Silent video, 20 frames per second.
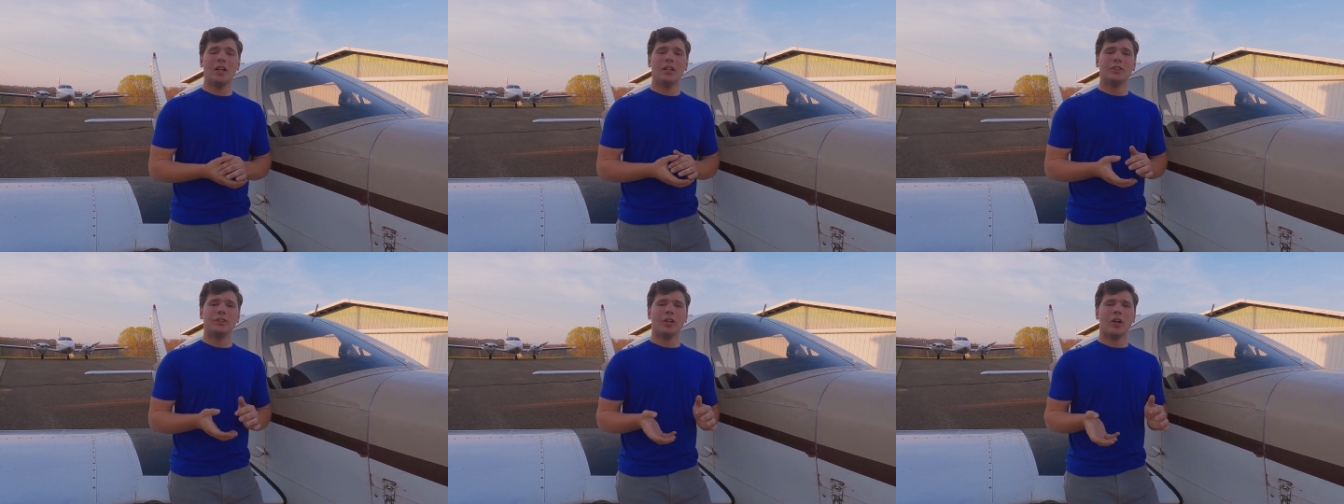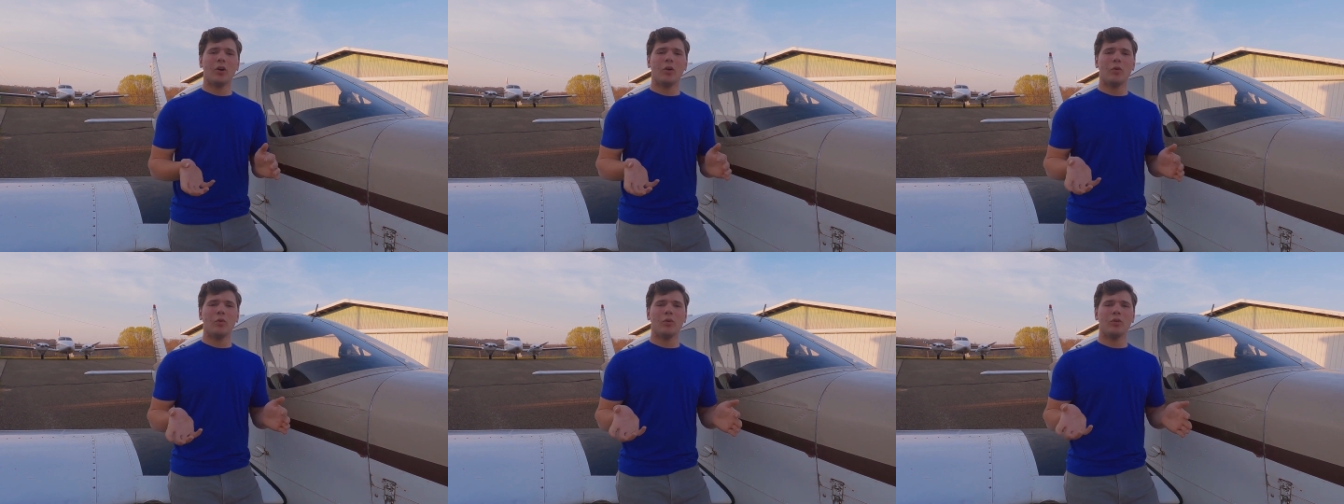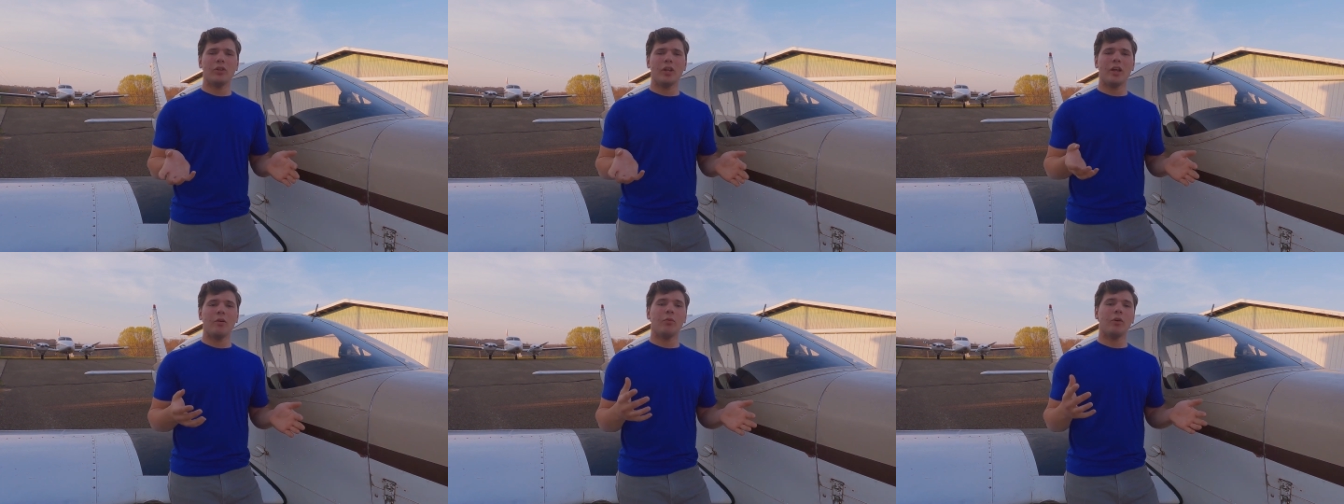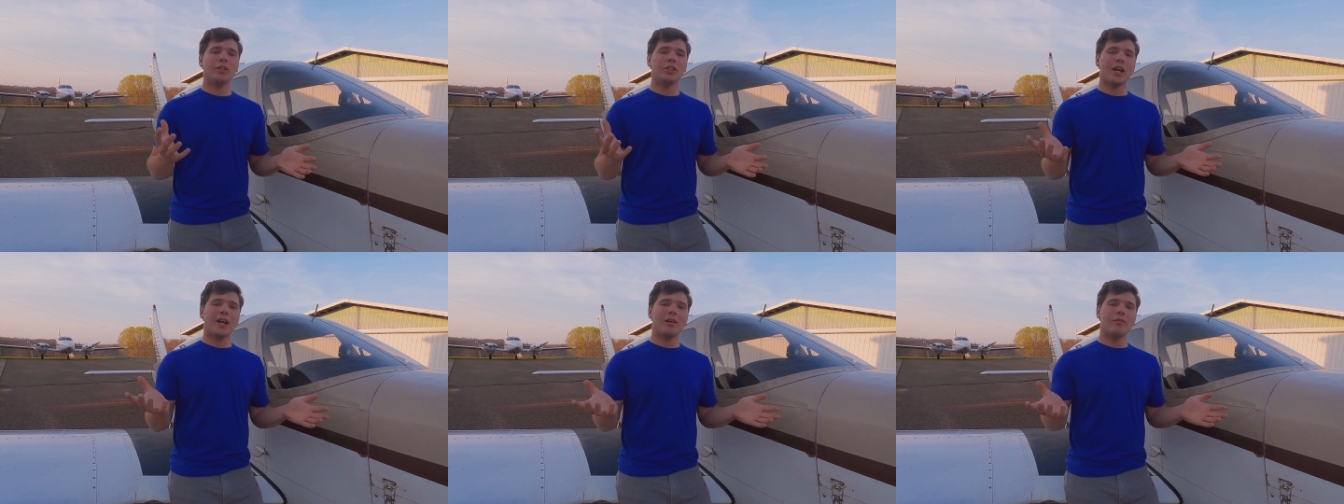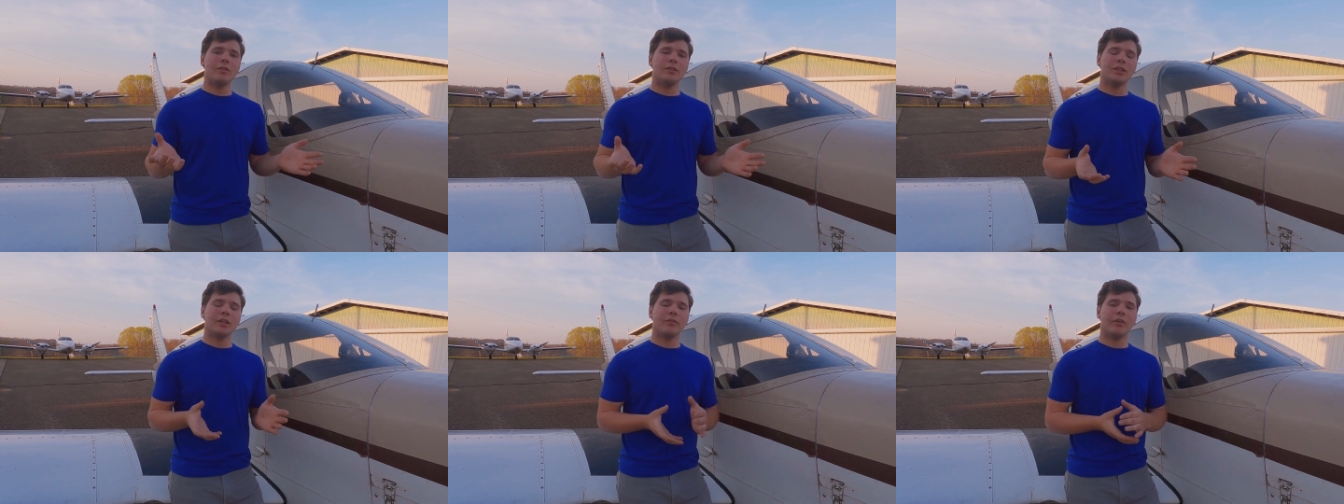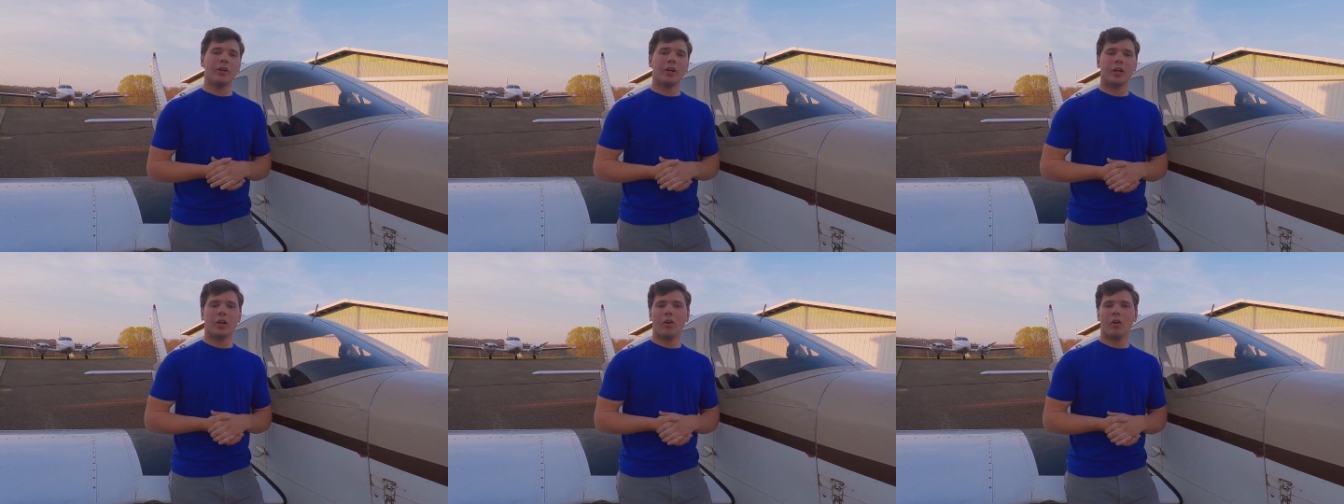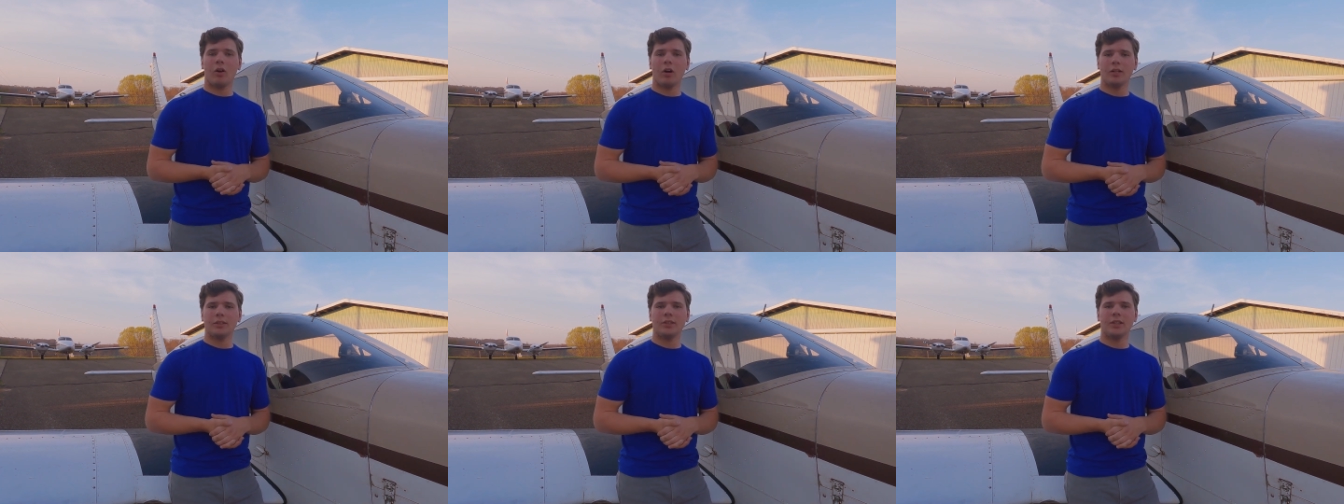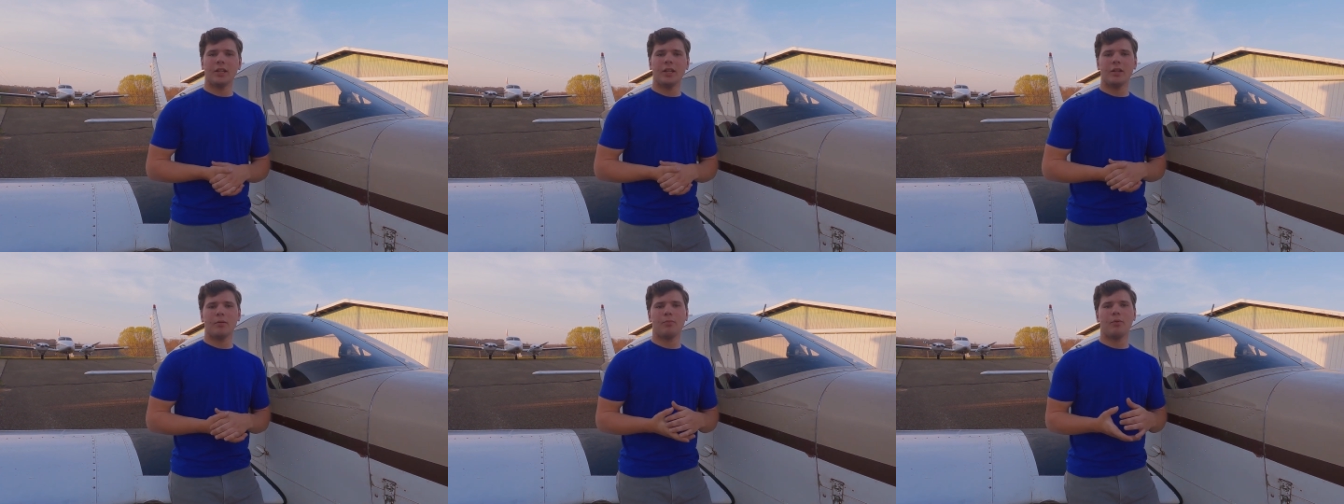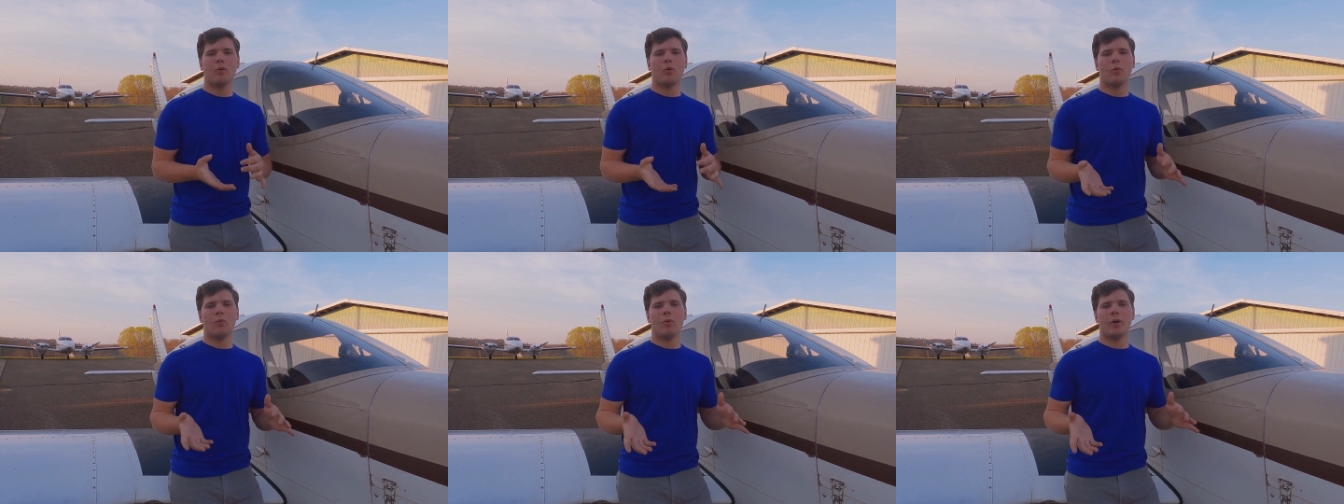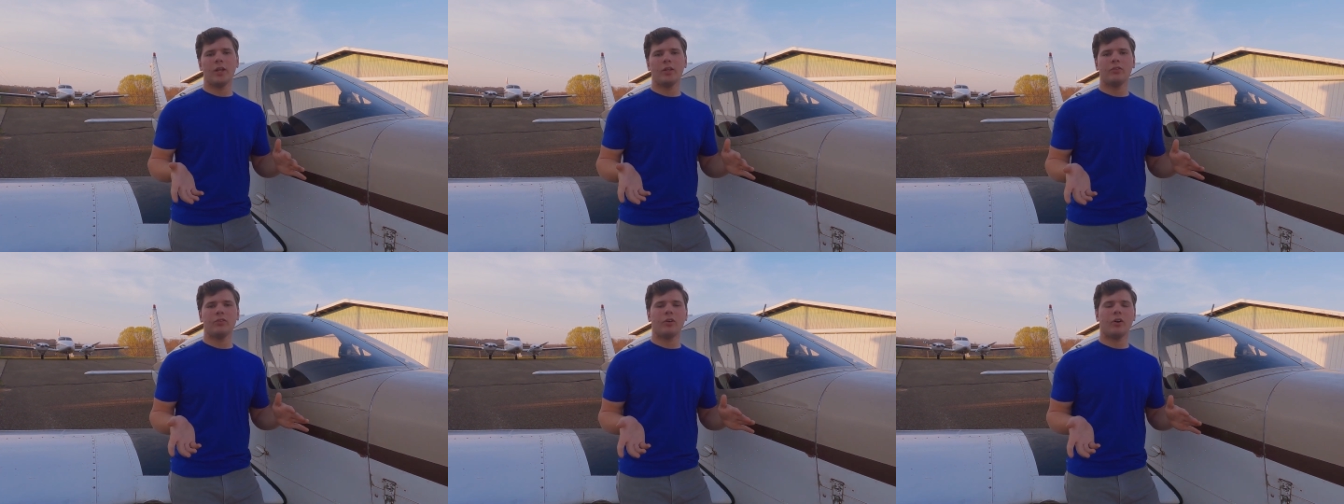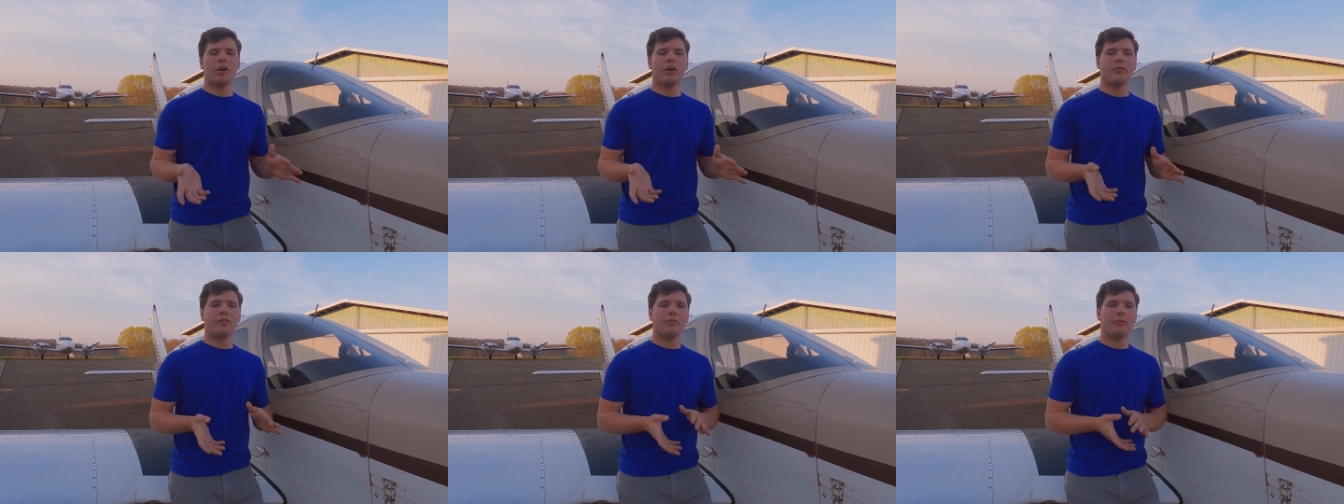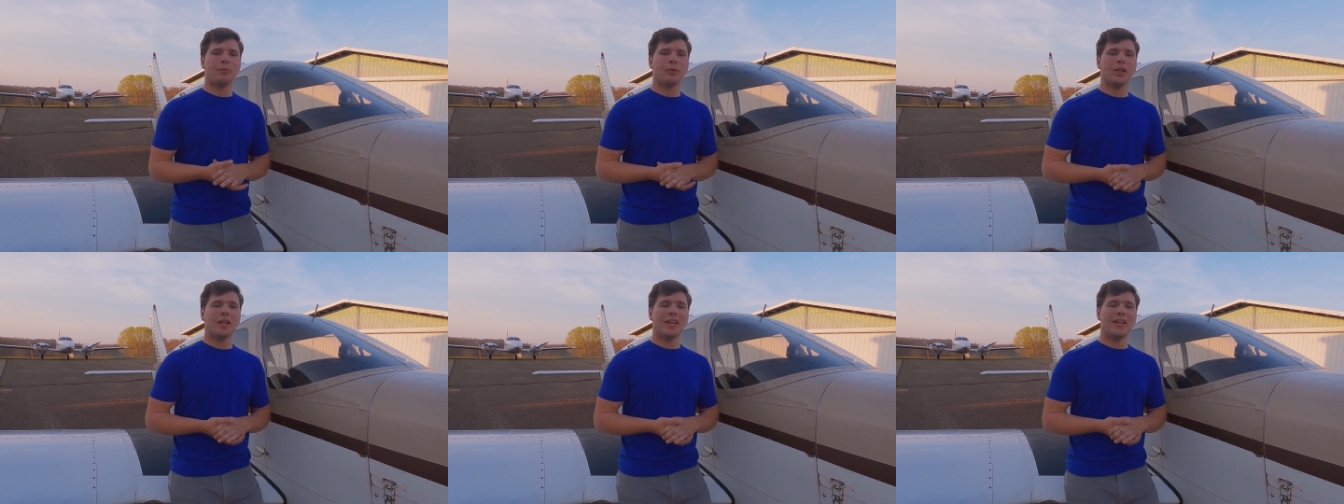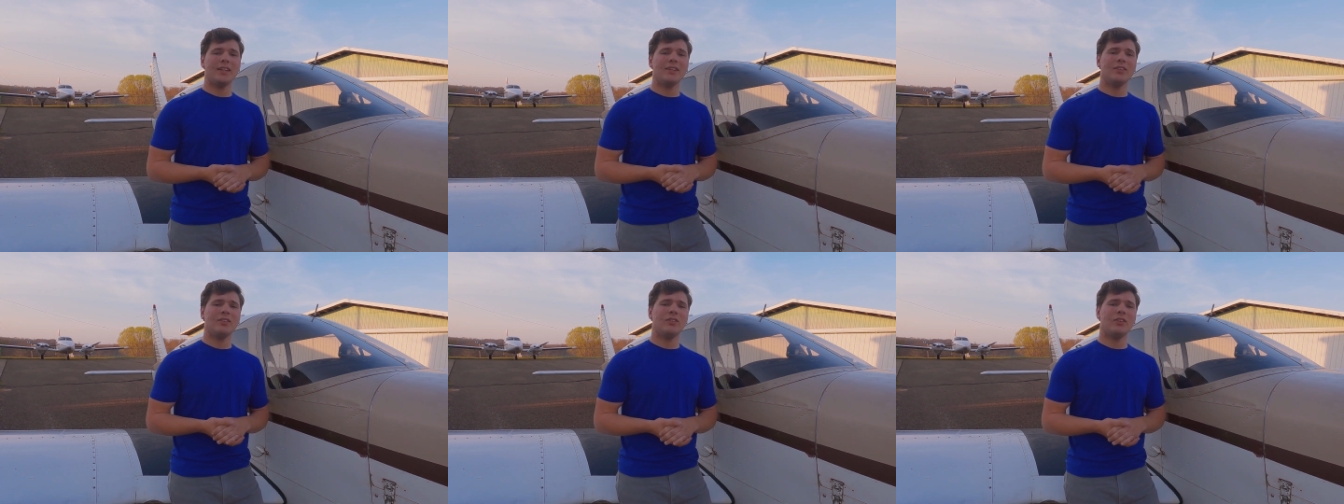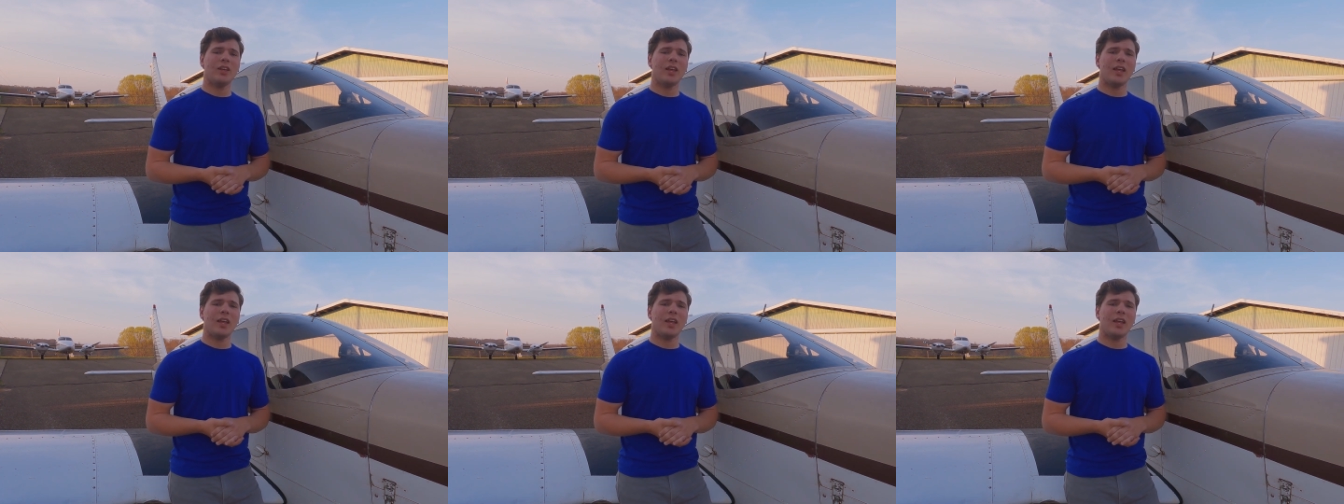So it was obviously very costly to pull wings off of planes.